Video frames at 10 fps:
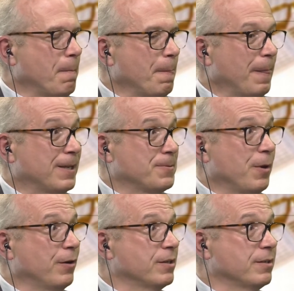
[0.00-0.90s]

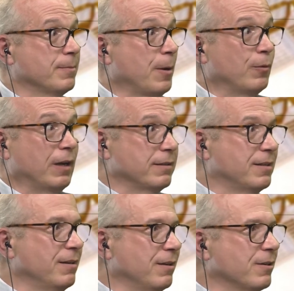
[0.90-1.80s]
experience is about
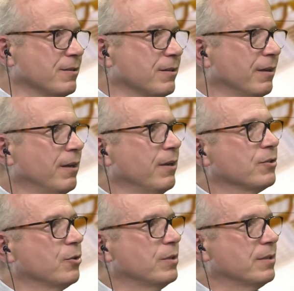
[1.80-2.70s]
19 years,
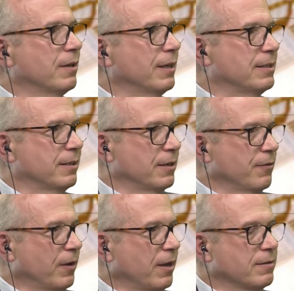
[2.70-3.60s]
so it's
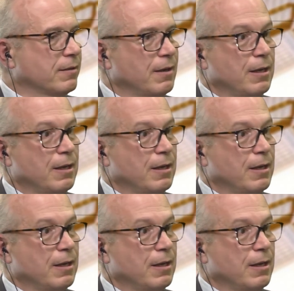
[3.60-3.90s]
significant.